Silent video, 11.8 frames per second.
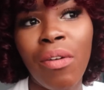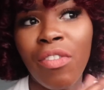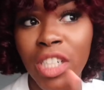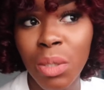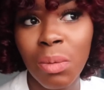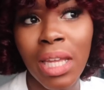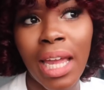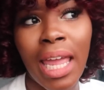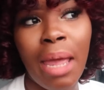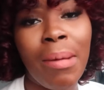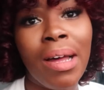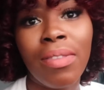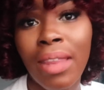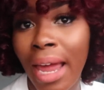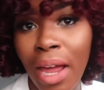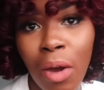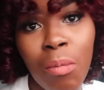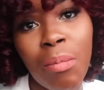the first one that came out,
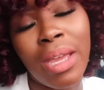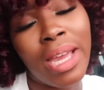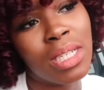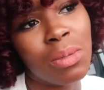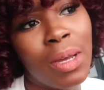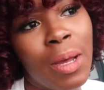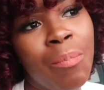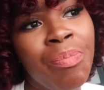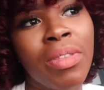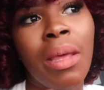that helped me as well.